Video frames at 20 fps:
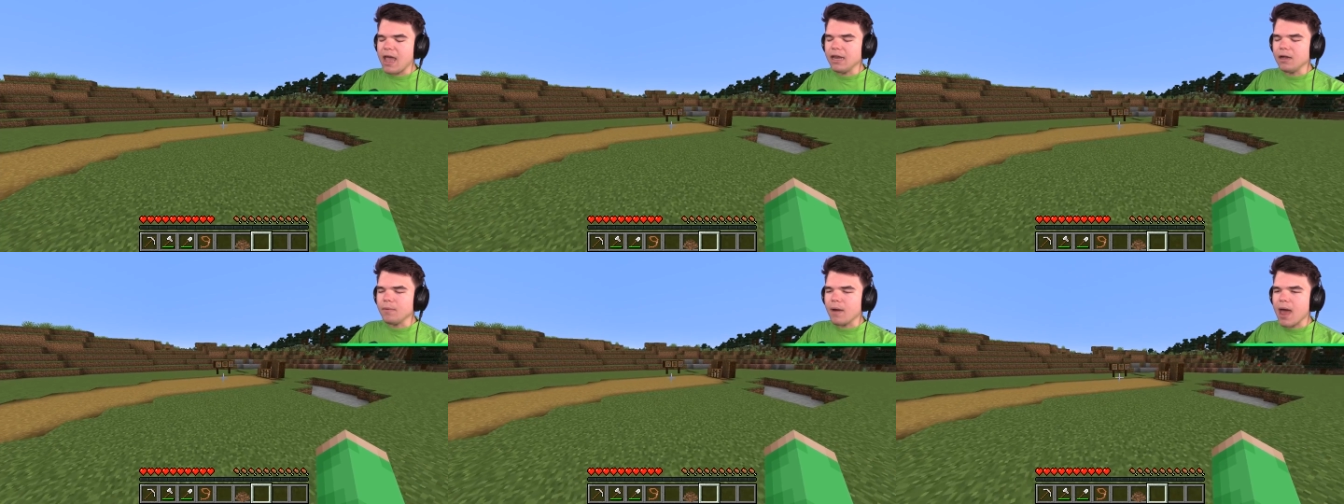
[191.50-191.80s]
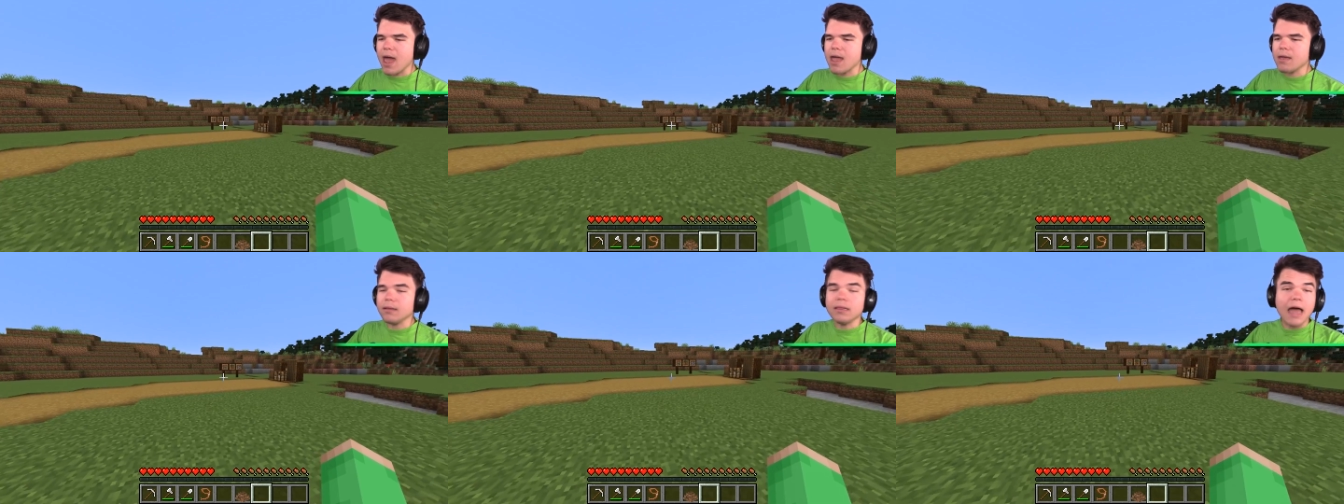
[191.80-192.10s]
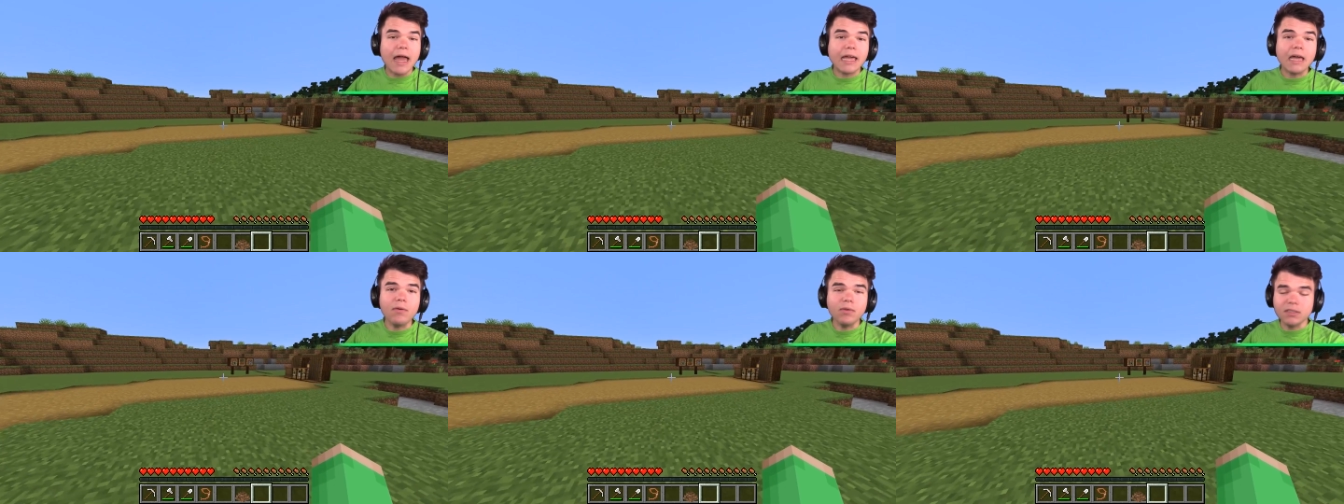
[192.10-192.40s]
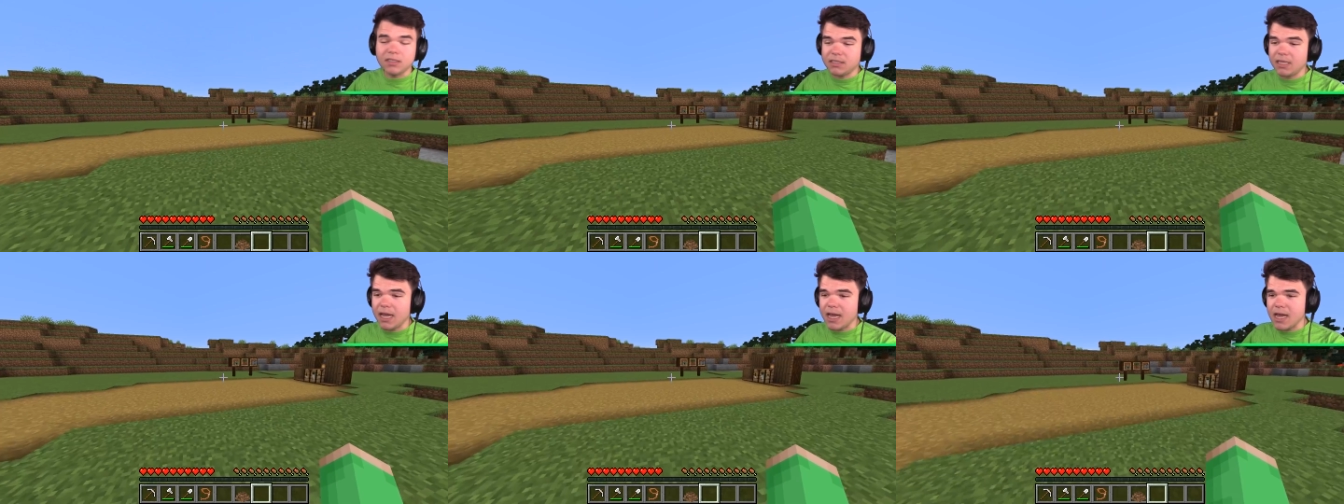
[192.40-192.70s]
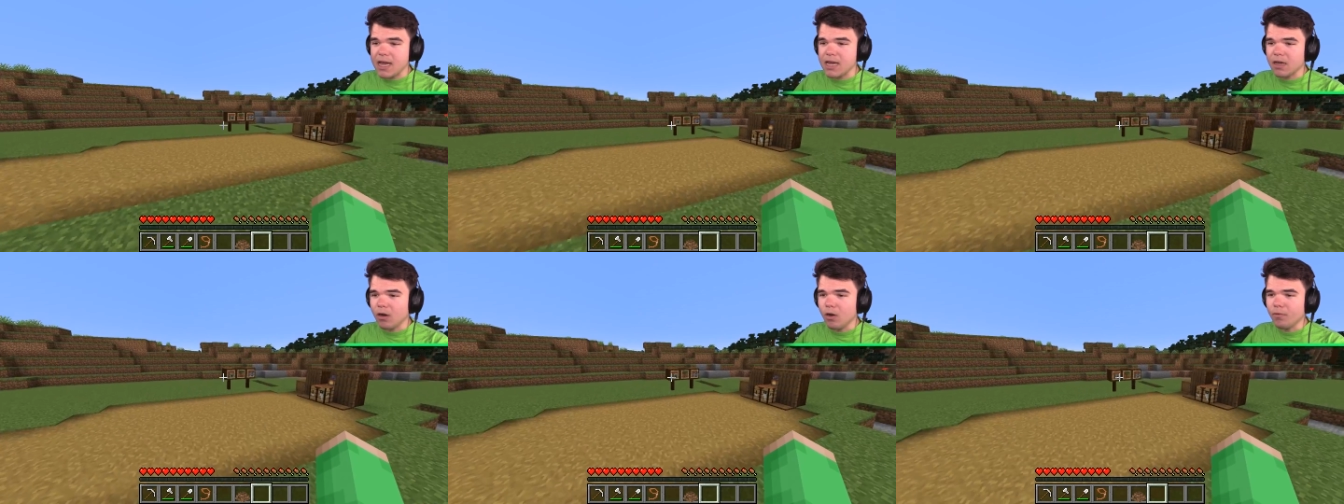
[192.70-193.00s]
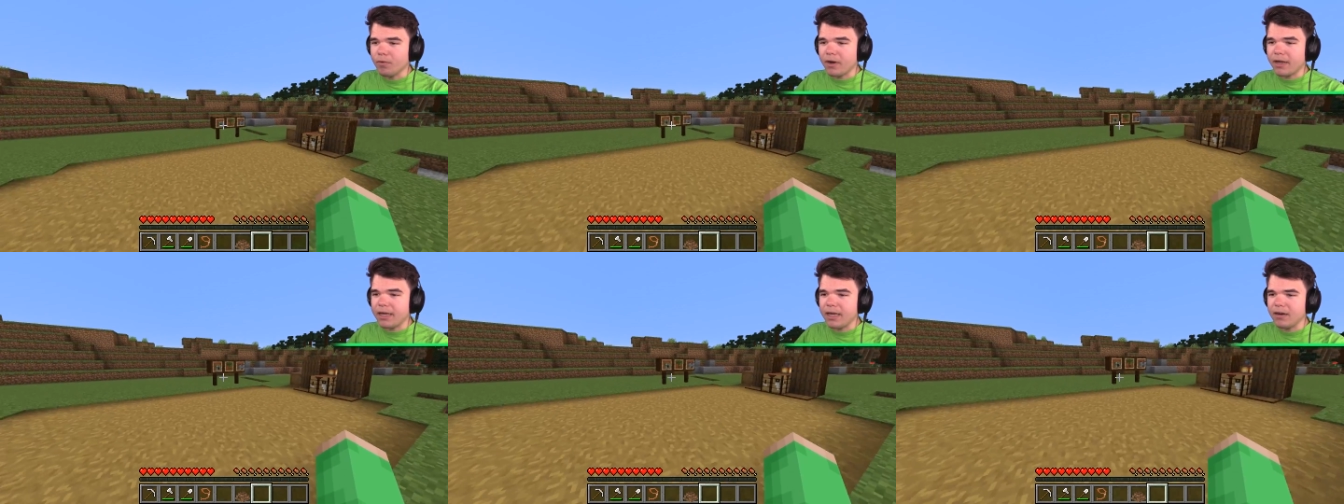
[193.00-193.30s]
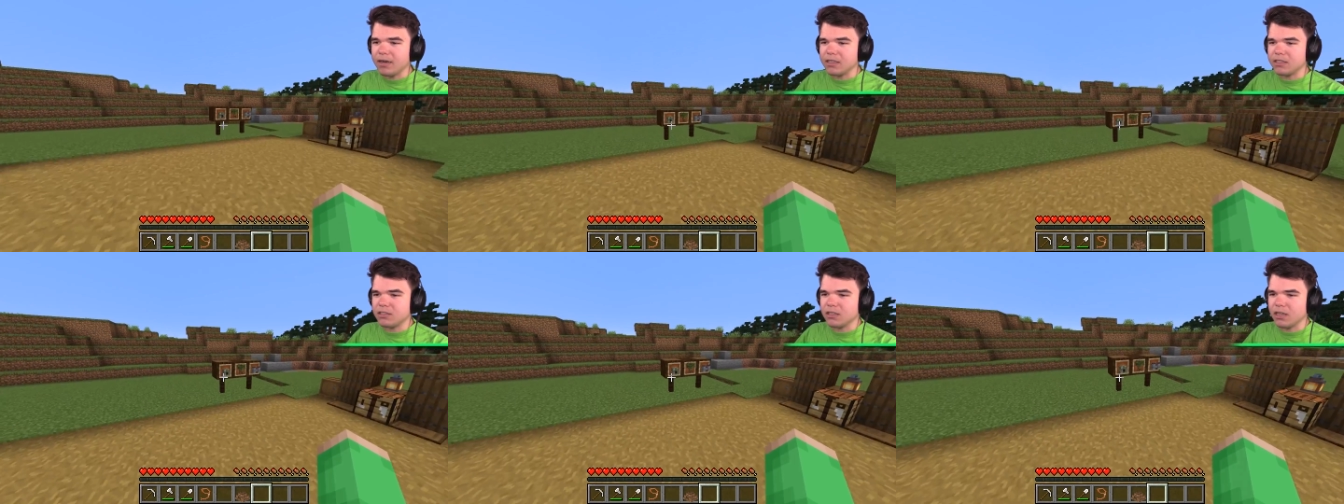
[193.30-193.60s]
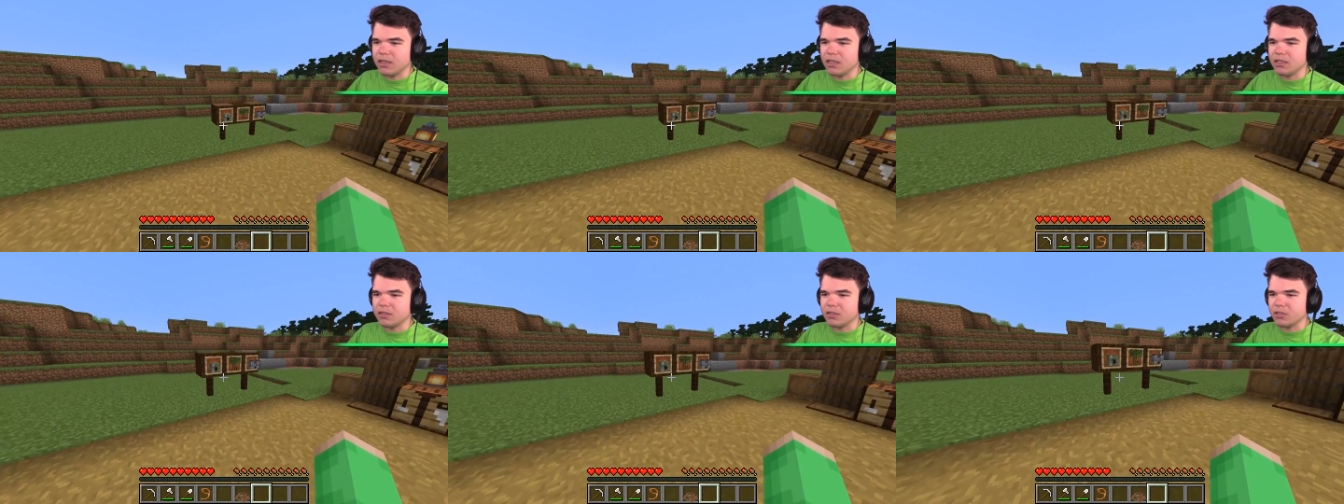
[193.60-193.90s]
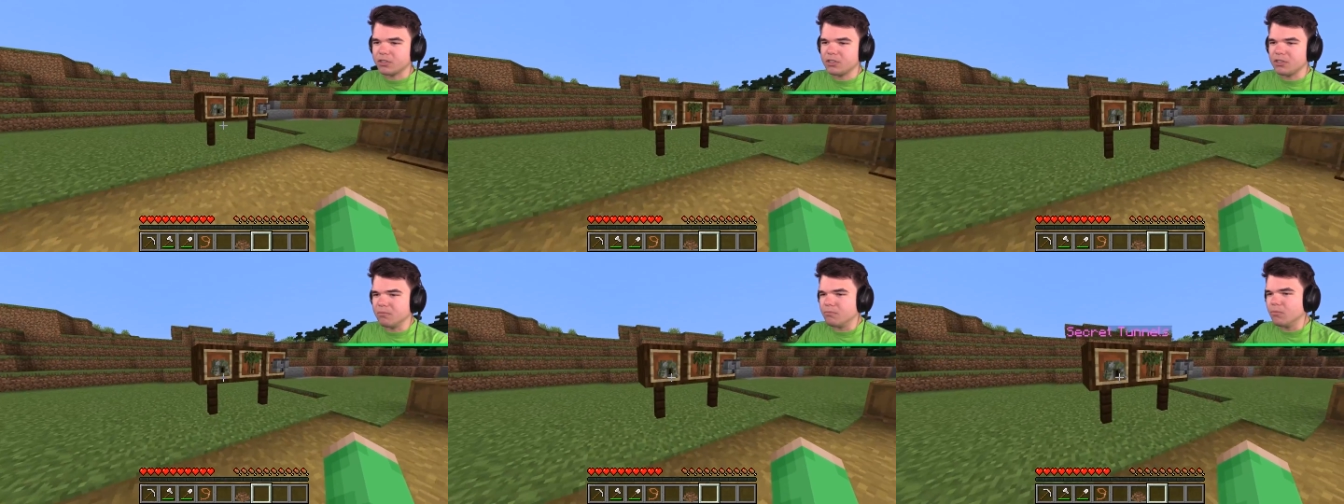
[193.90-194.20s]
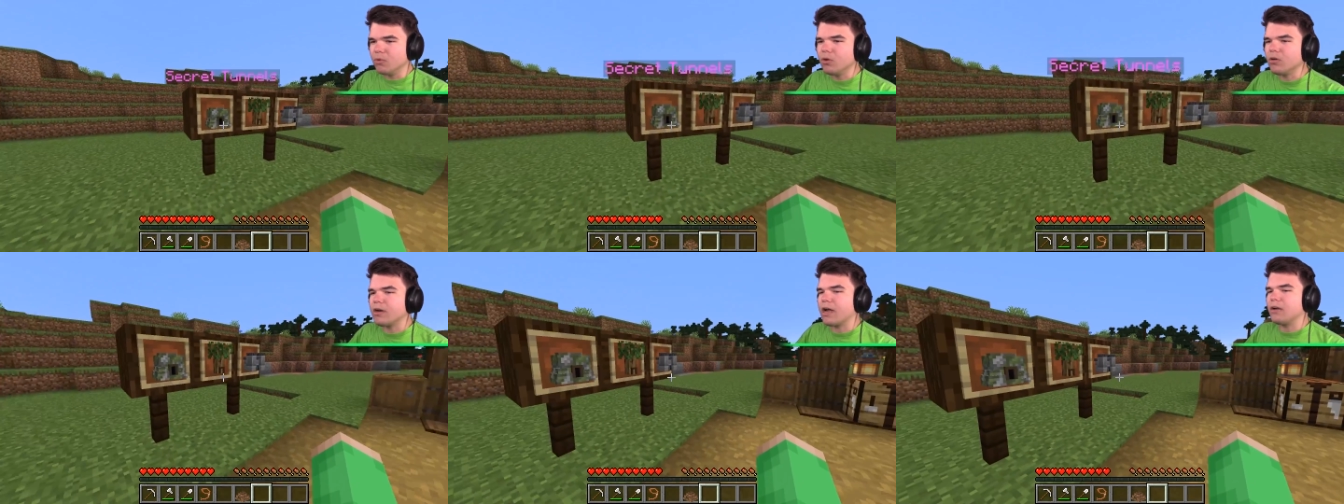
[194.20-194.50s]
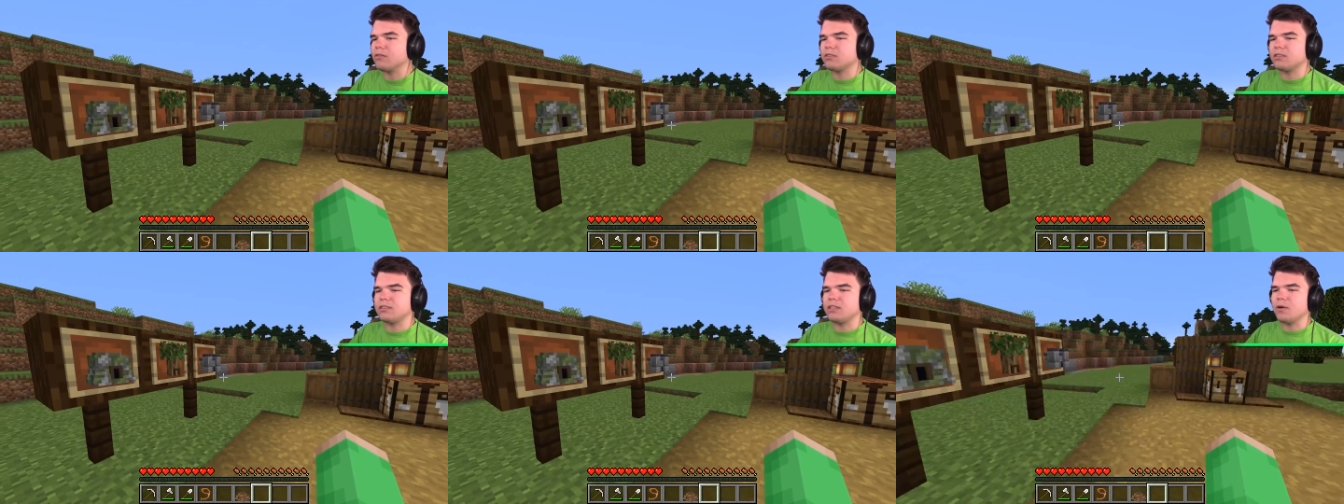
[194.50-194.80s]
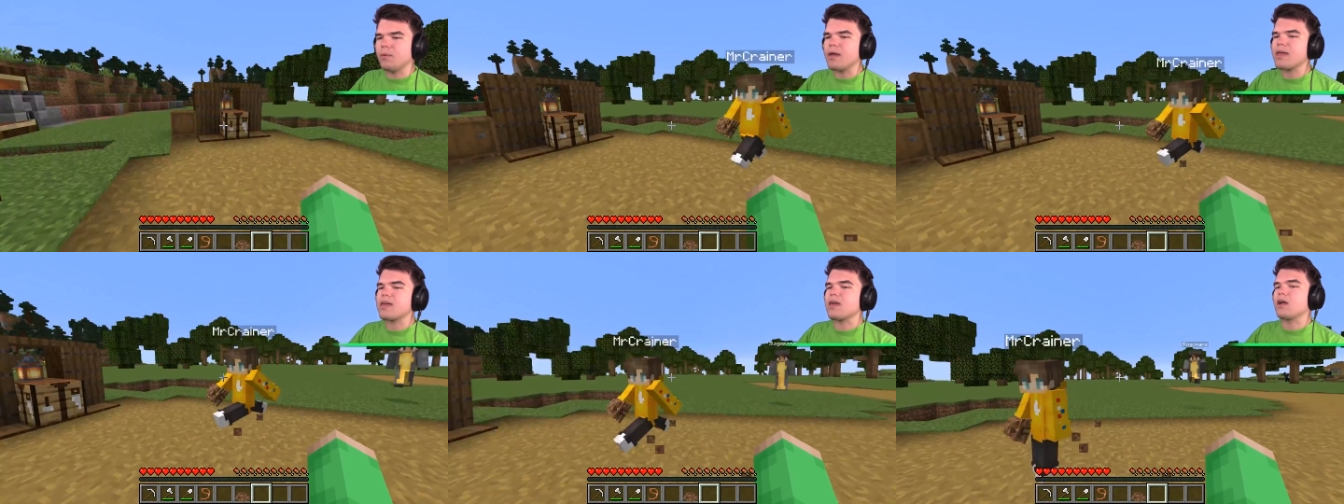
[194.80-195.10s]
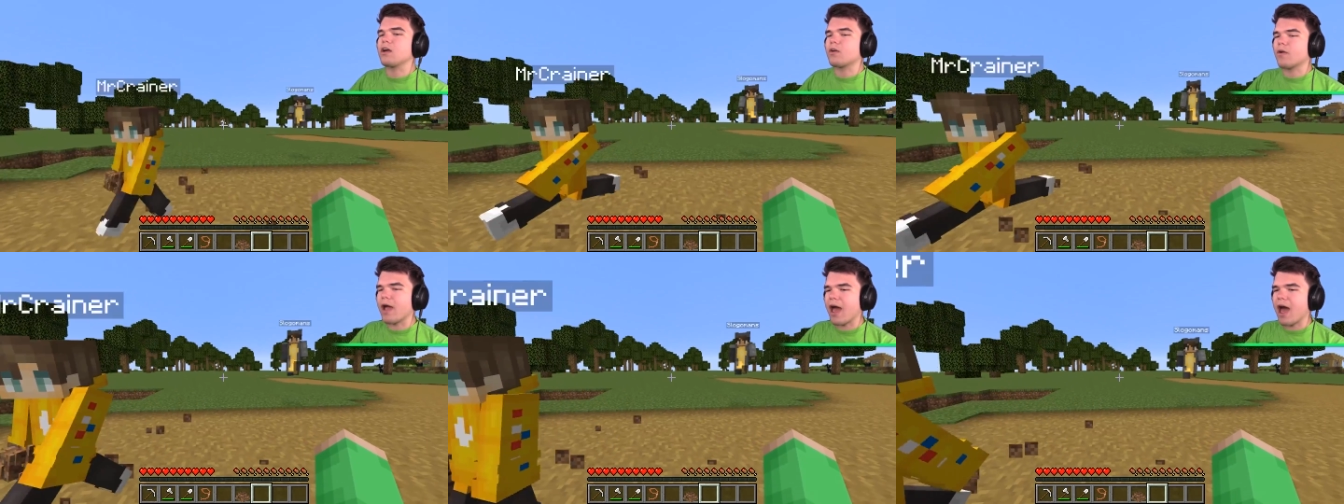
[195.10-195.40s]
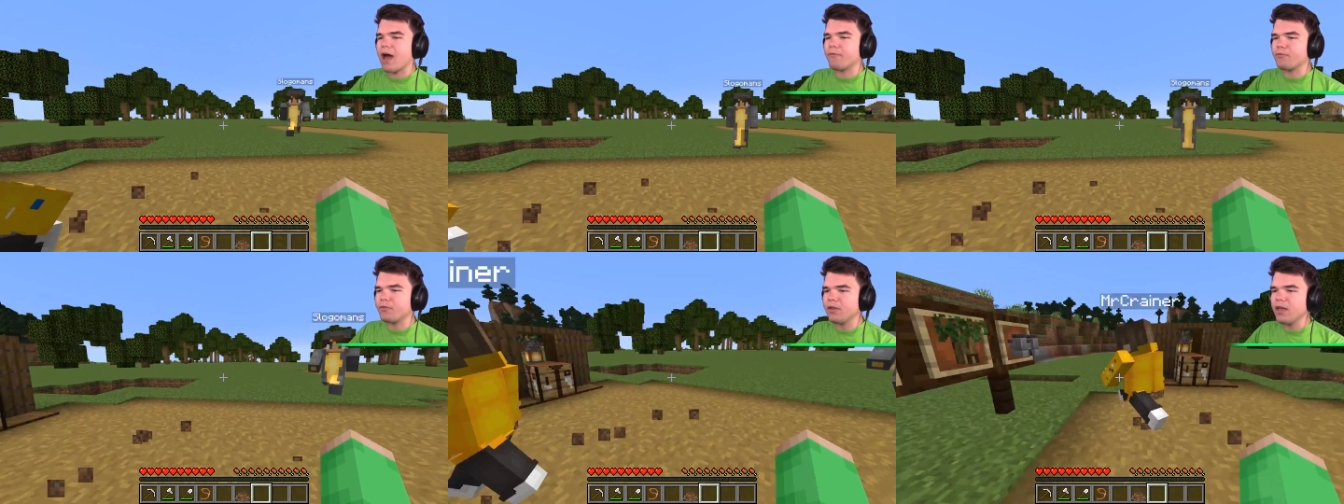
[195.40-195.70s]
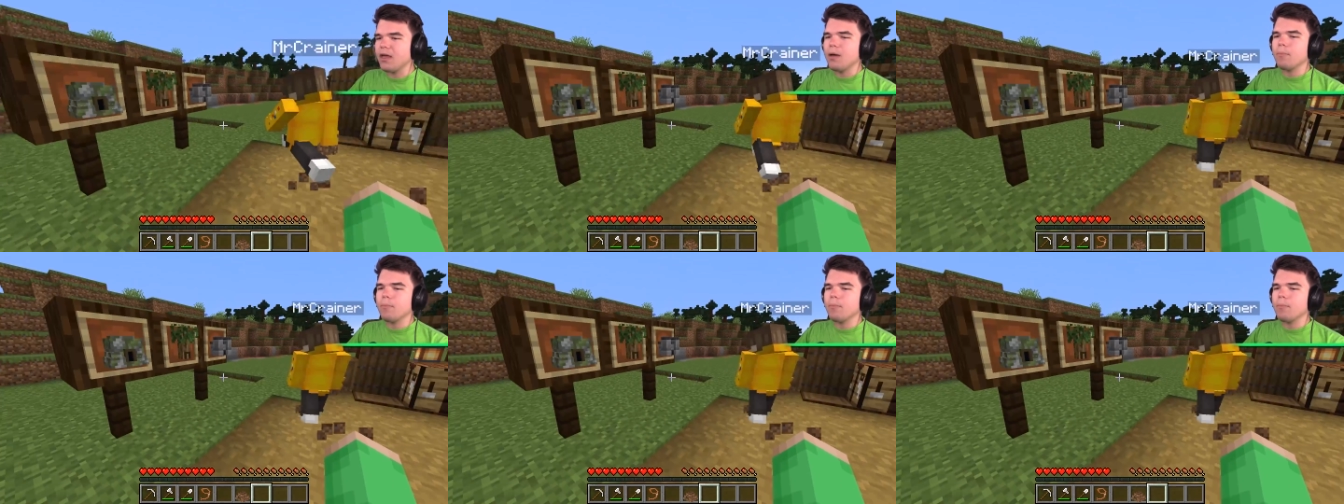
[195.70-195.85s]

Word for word: Anyway, like I was saying, over here I saw that there's some more houses that we can craft,